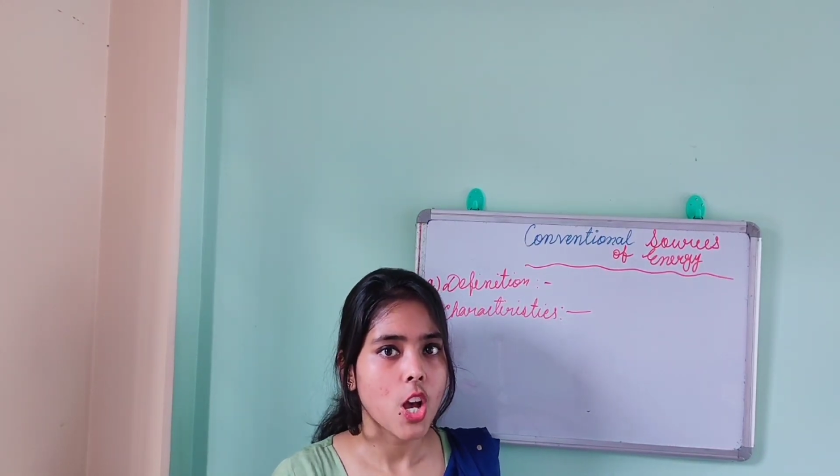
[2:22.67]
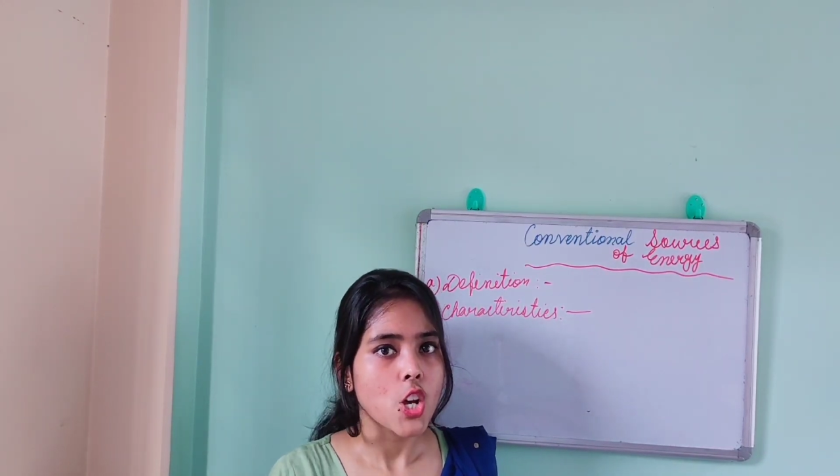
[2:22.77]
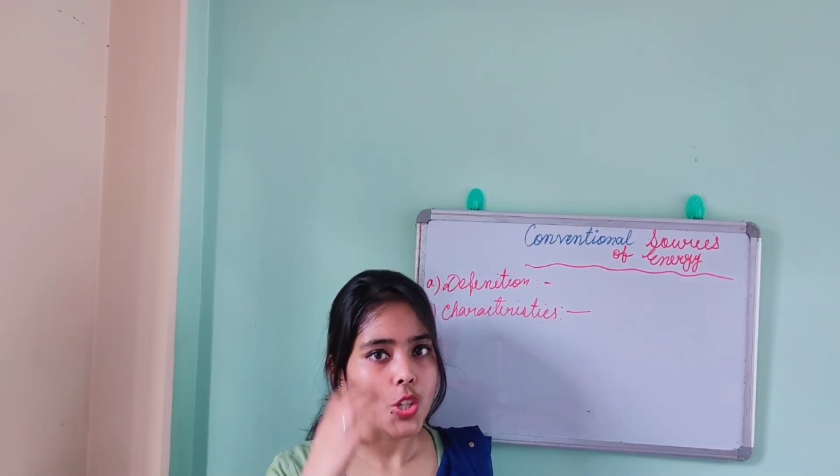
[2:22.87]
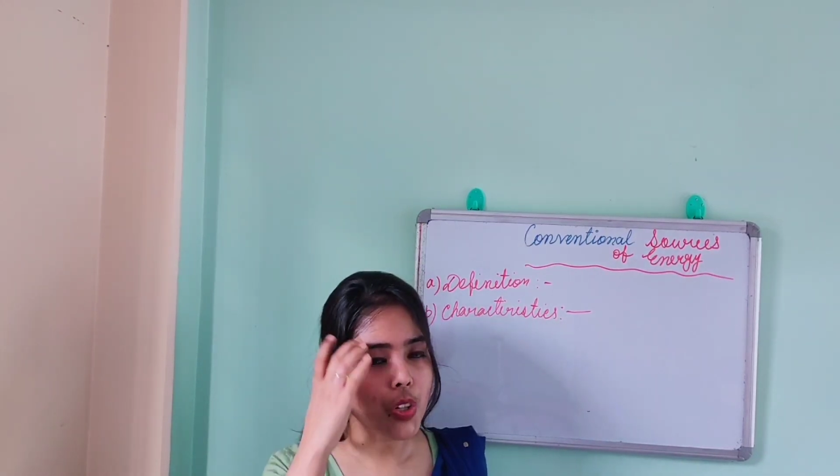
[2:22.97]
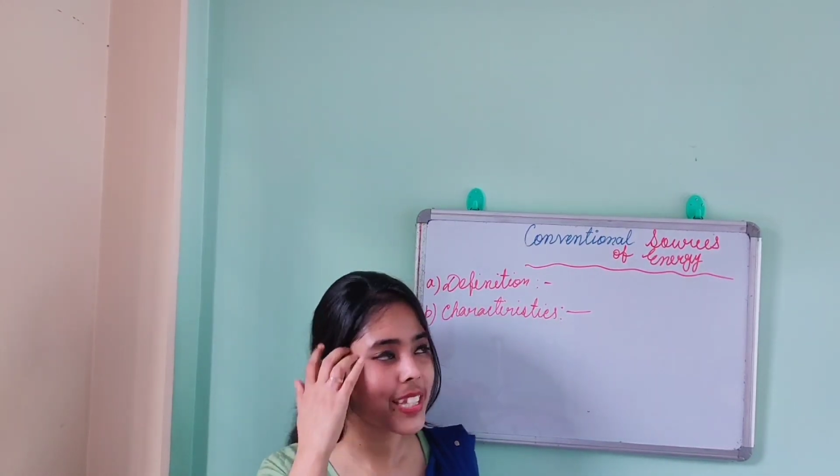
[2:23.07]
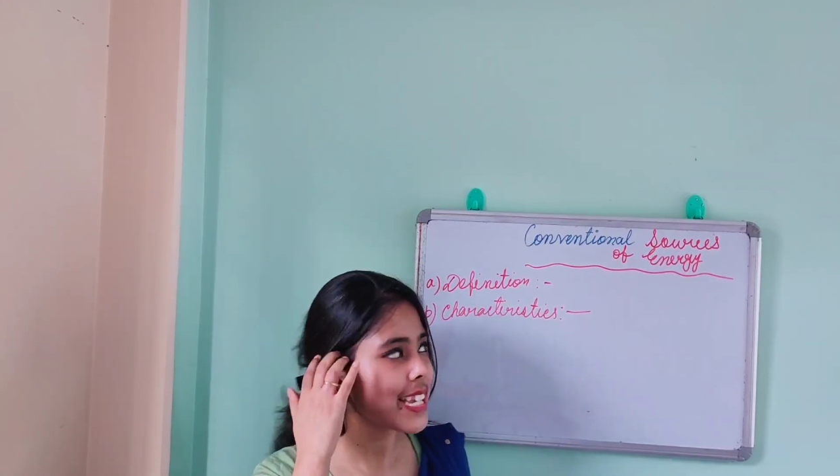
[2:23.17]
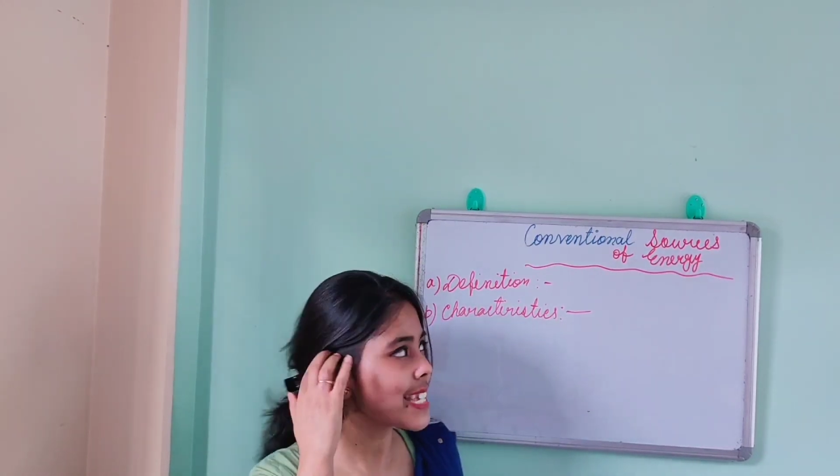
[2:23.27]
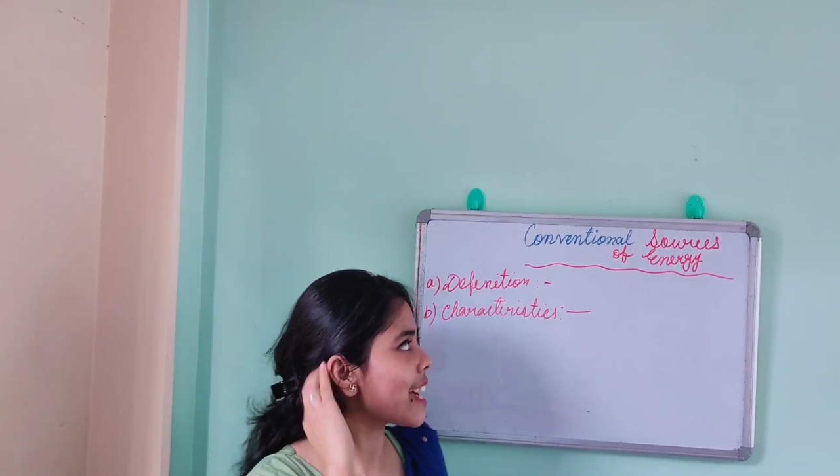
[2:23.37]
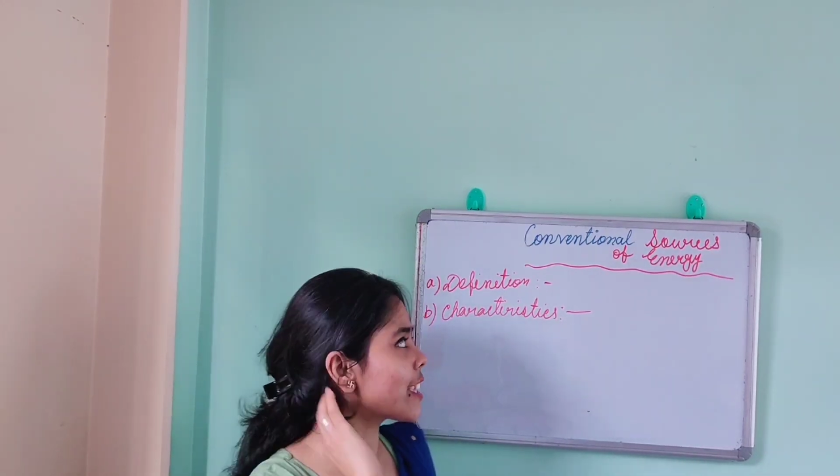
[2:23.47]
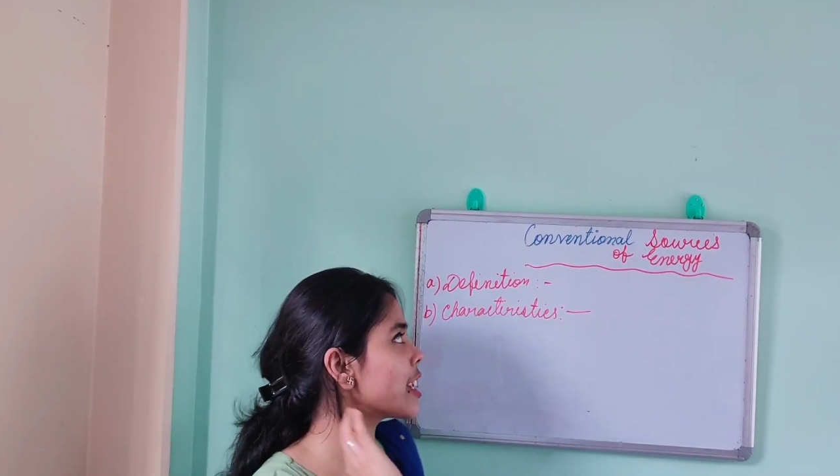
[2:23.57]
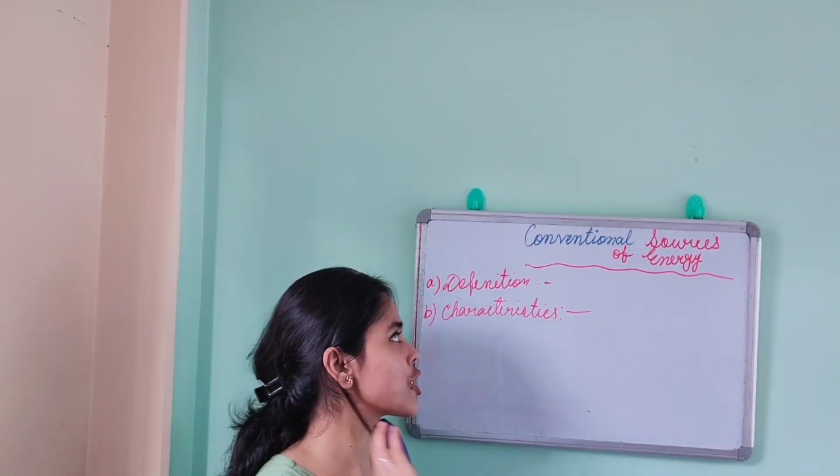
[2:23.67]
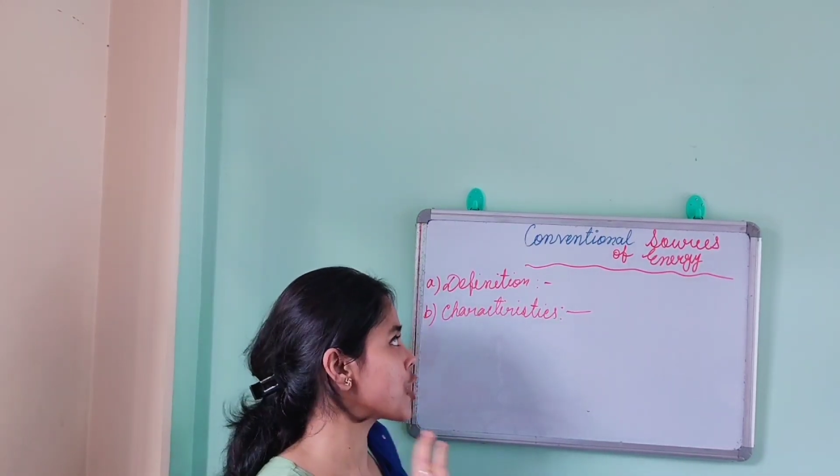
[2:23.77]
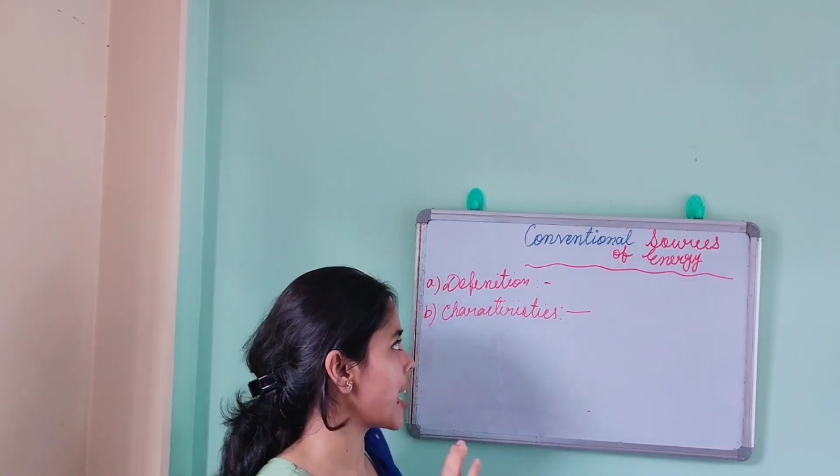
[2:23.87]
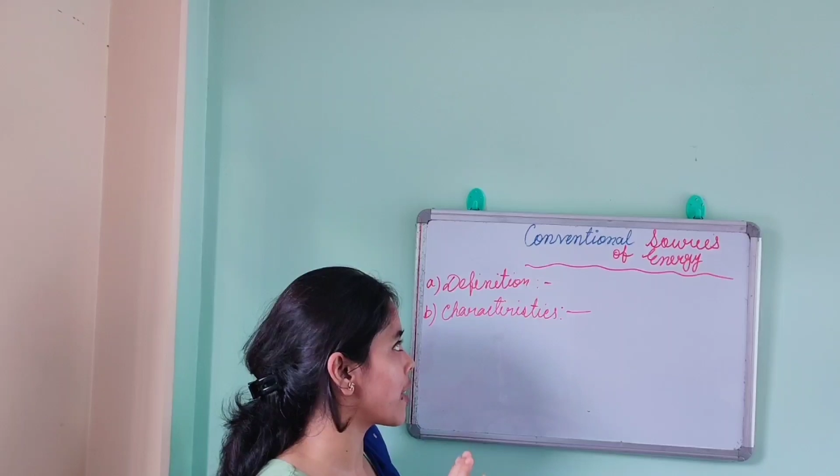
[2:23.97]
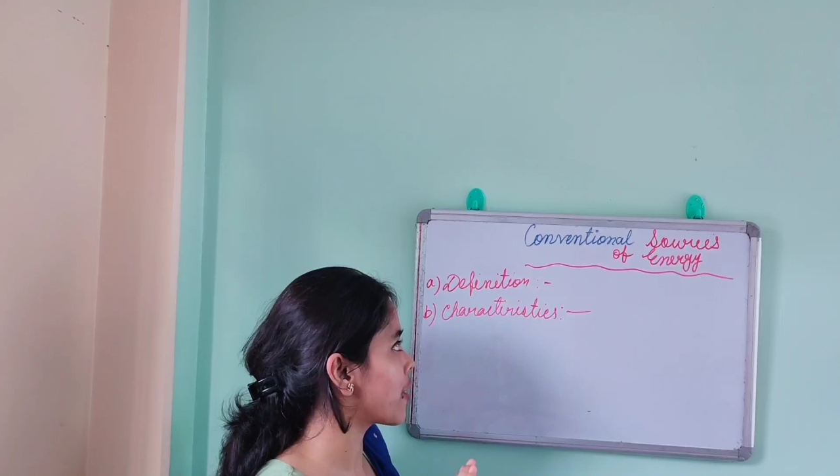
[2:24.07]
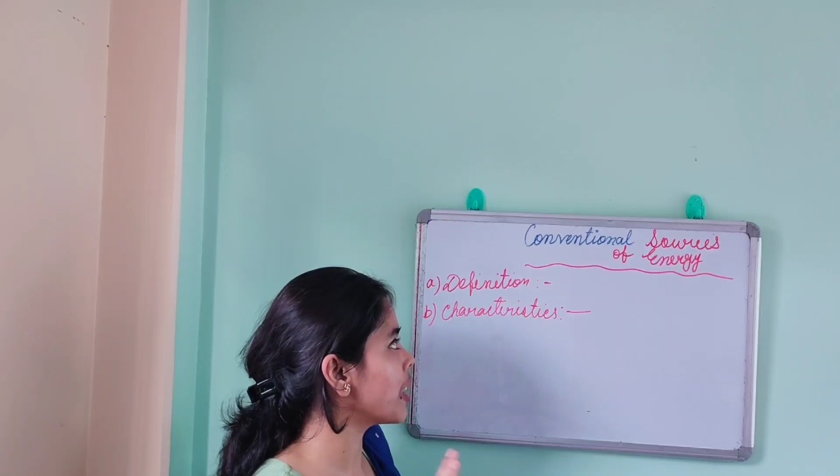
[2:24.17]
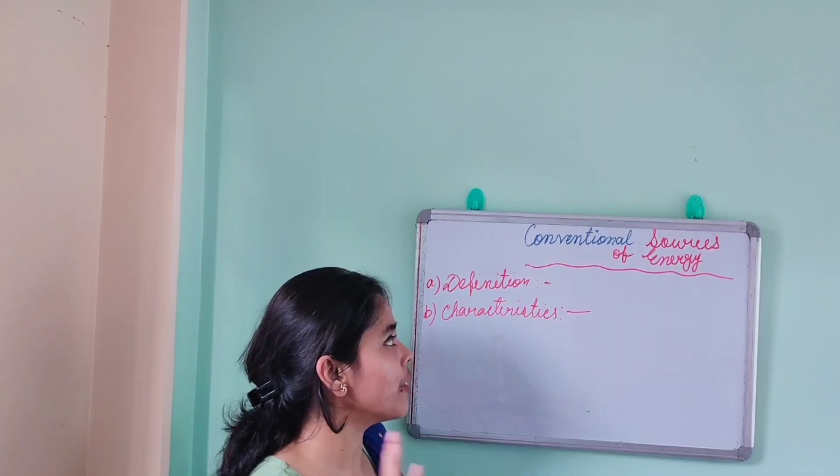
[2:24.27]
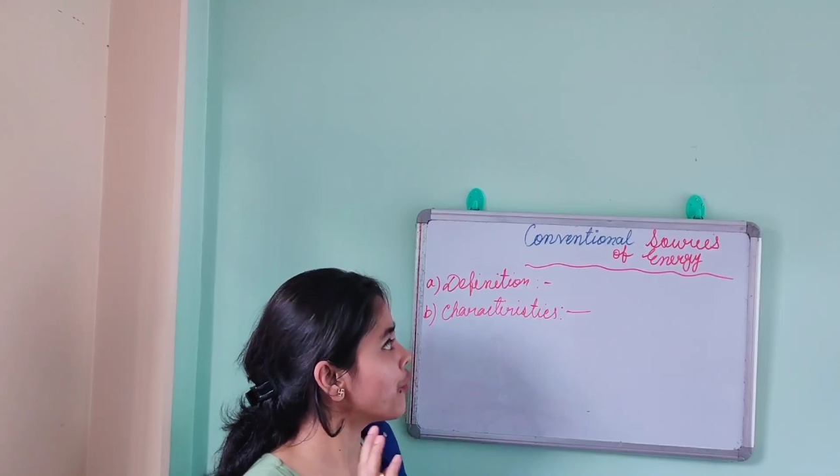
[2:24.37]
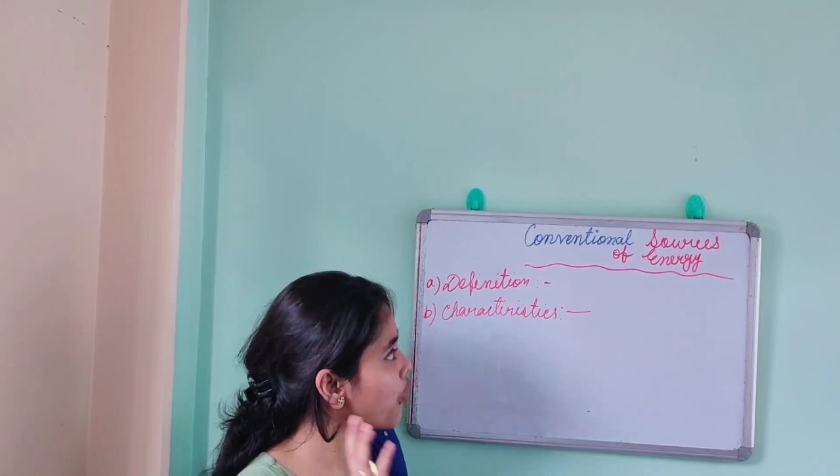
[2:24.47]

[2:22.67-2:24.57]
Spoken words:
So these are the general